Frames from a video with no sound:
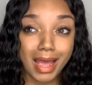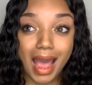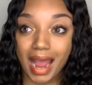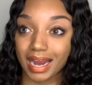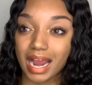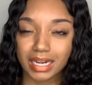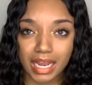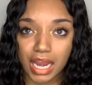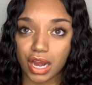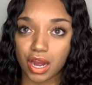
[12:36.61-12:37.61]
I got the
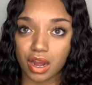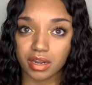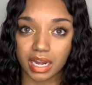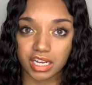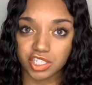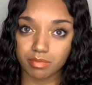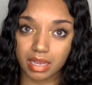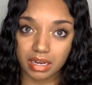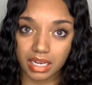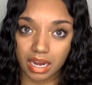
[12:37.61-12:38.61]
hair. They shipped
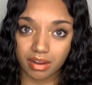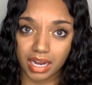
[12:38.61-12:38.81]
out the hair.